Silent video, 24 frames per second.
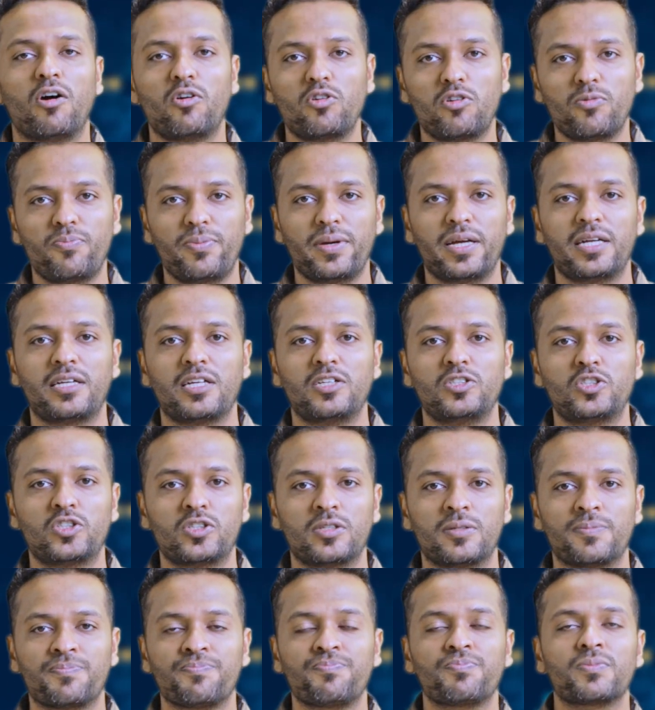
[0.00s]
how to pay
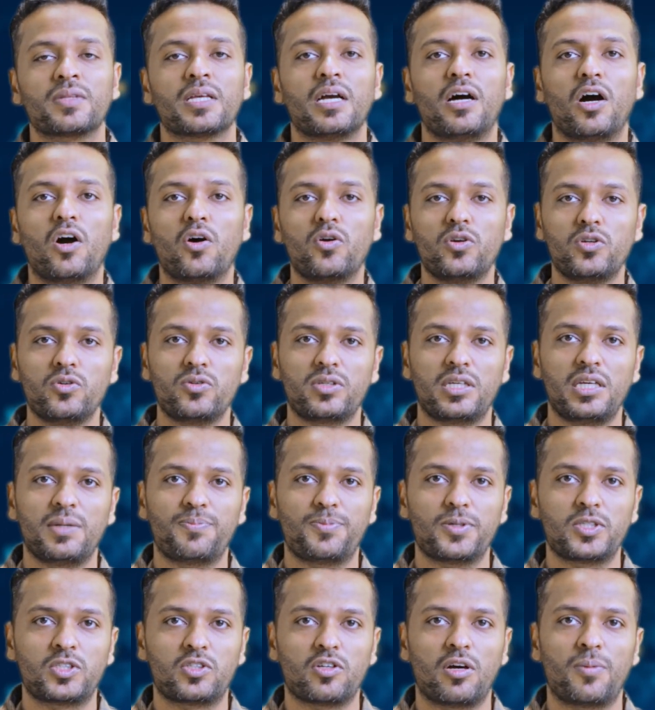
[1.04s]
attention, how do you
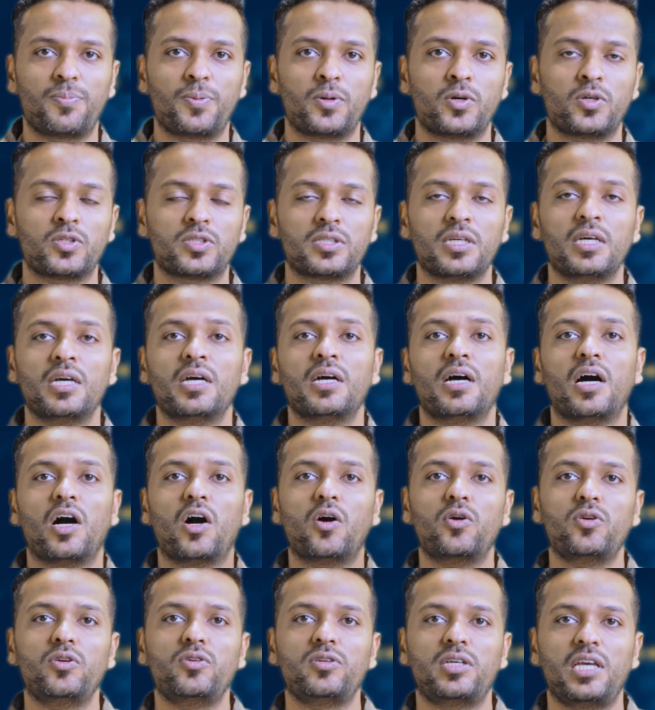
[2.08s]
keep a stop loss,
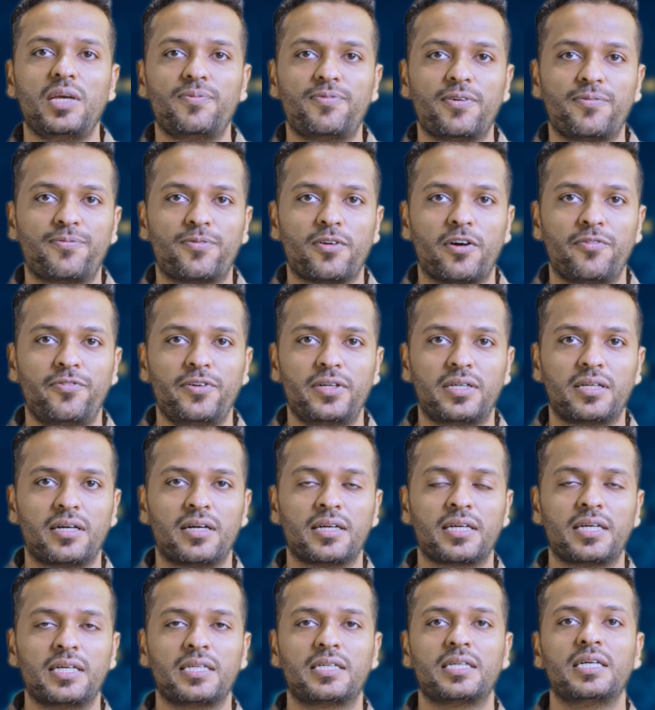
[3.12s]
how do you keep a profit
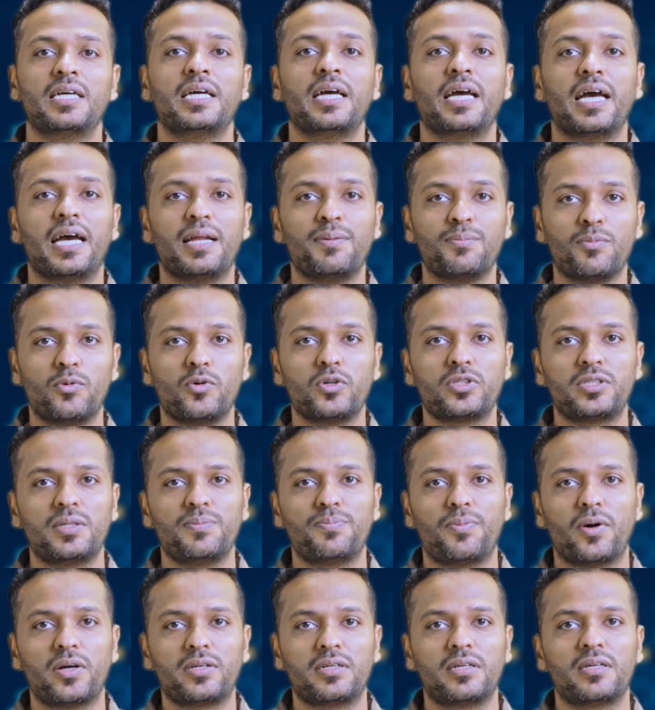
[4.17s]
target, and
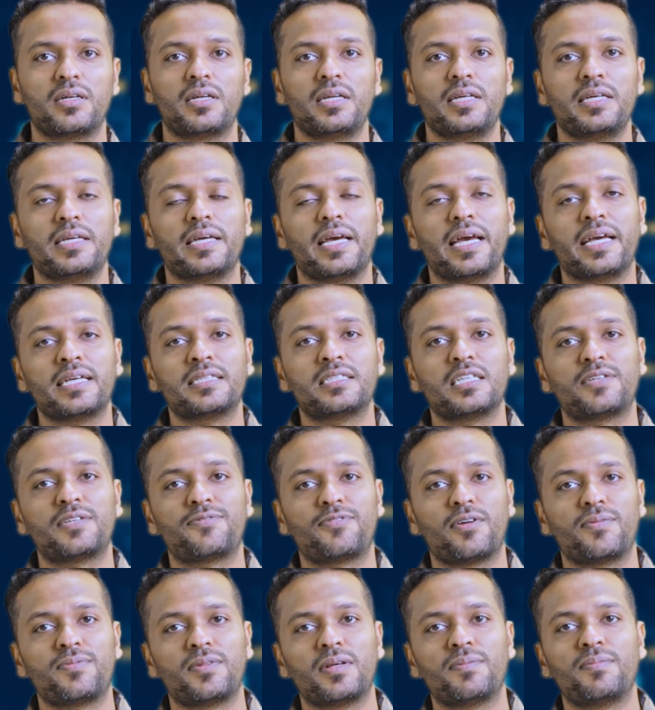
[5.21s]
most importantly,
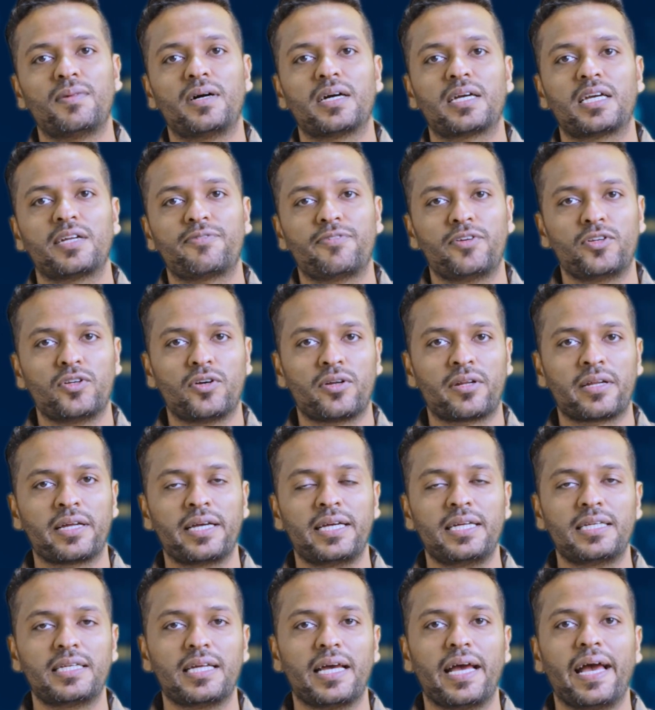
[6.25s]
exit from the market when you're
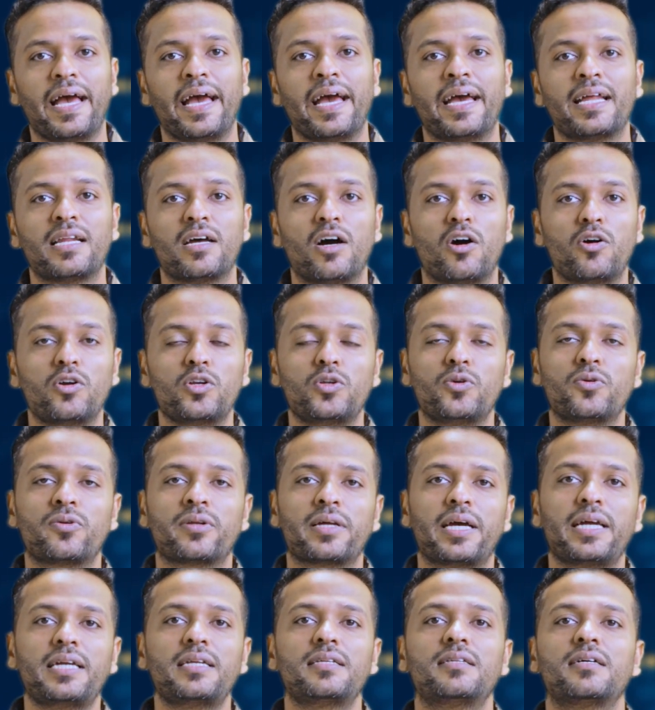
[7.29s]
right, and how do you
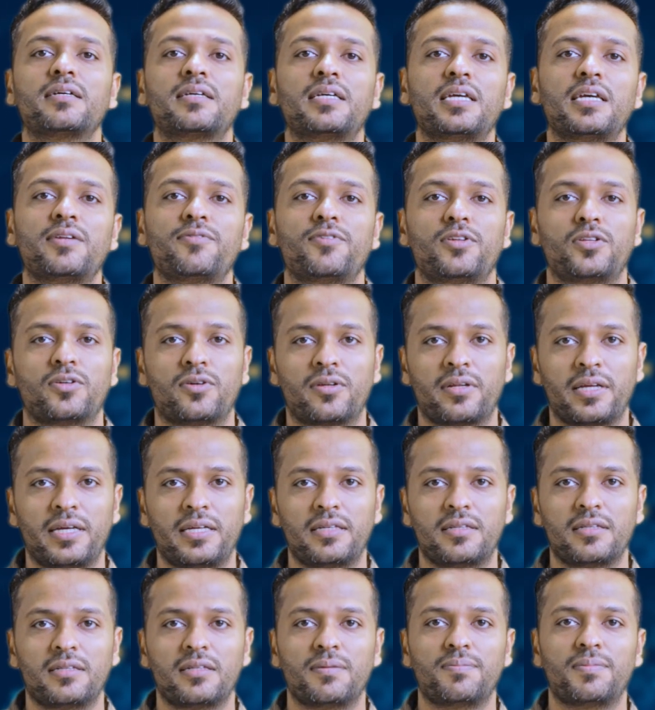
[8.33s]
ride the gain when you're
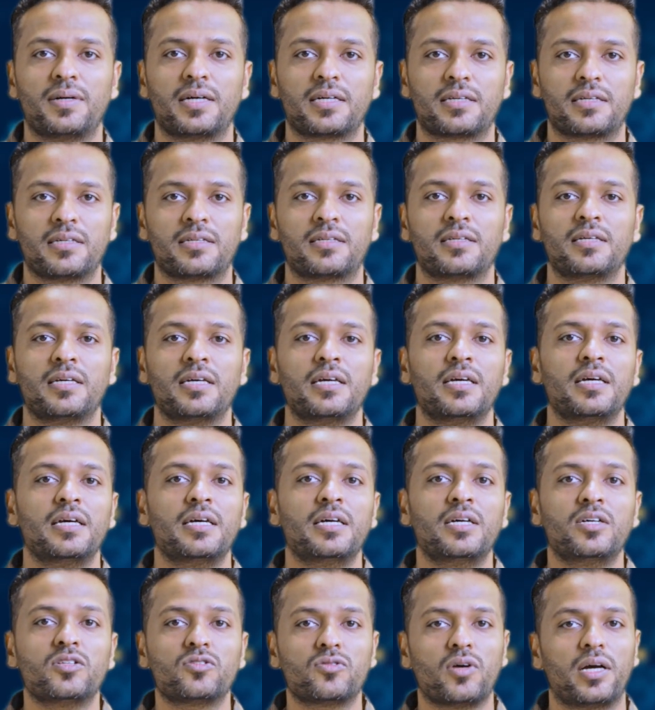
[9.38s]
right in the market.
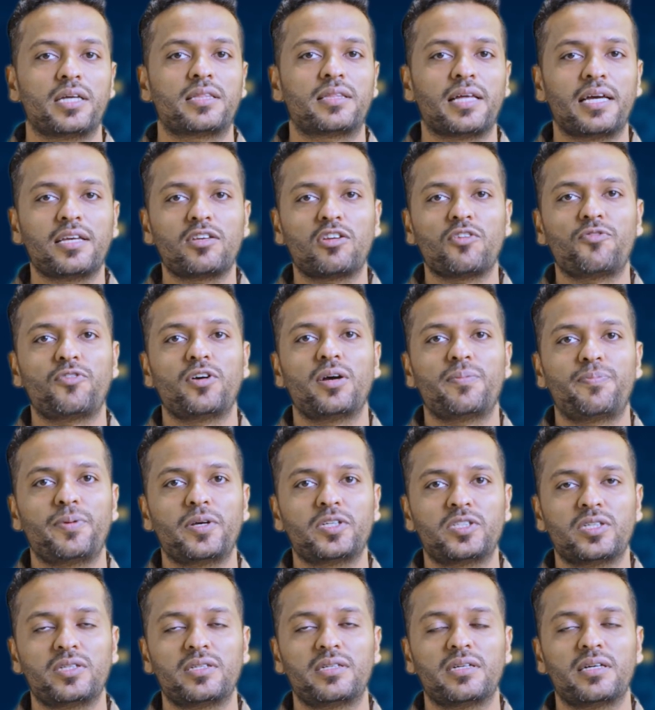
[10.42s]
So I thank you for your
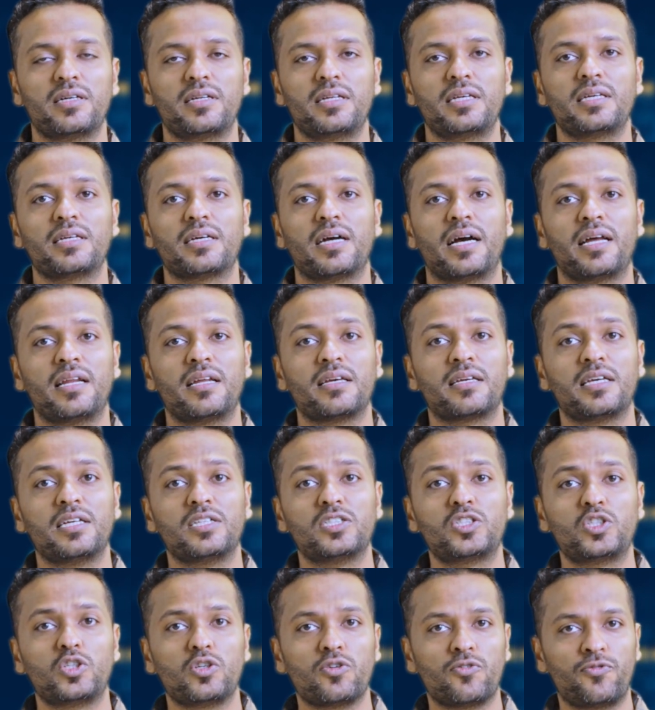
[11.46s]
patient hearing. I'll
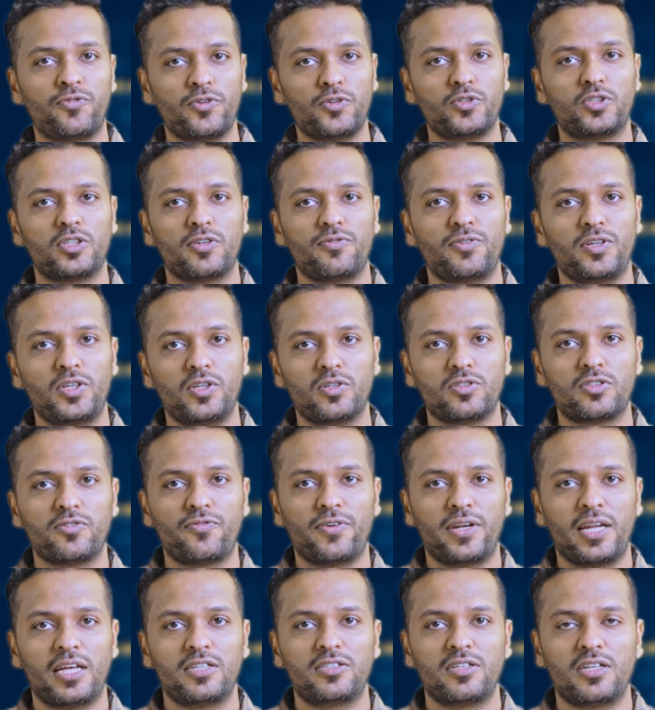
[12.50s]
again see you future videos
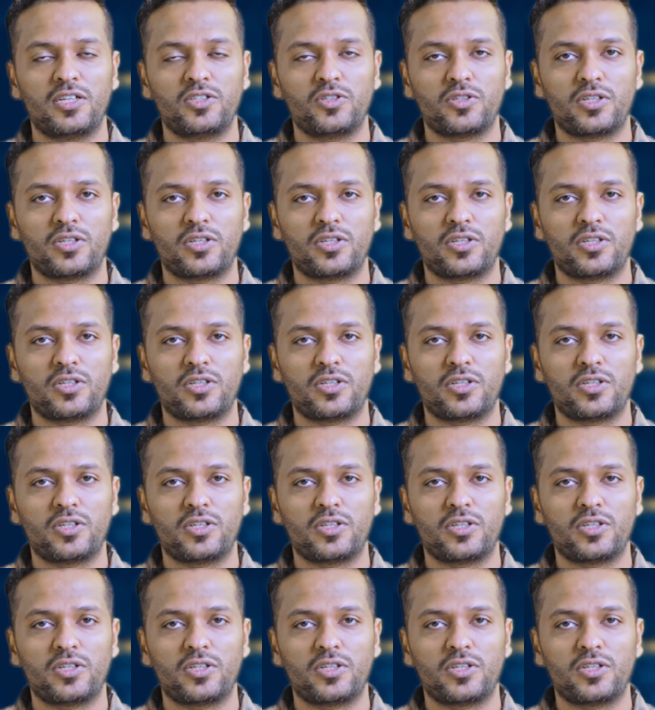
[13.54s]
of financial